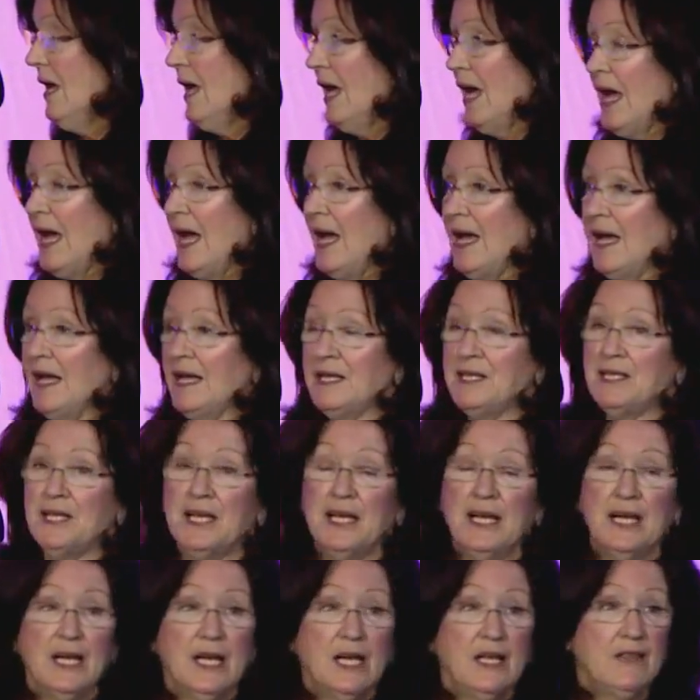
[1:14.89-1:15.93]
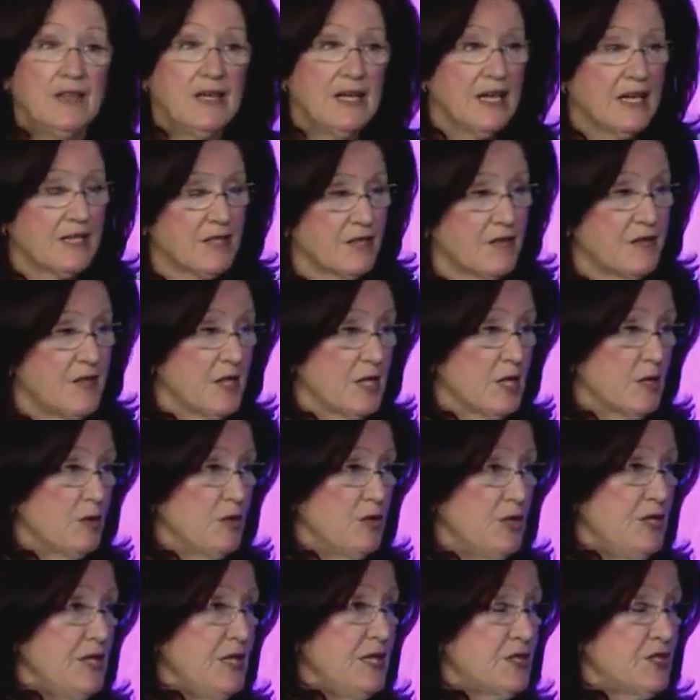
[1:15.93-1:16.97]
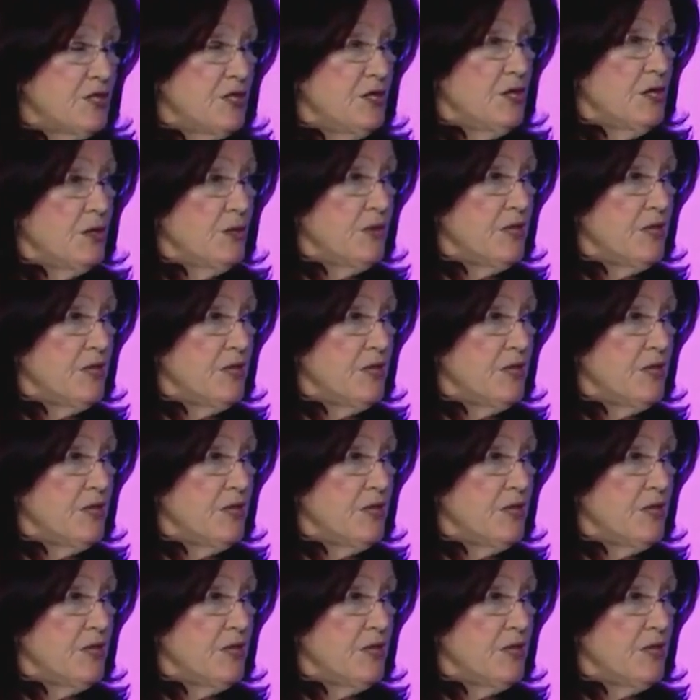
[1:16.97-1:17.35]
And the other thing that you need to know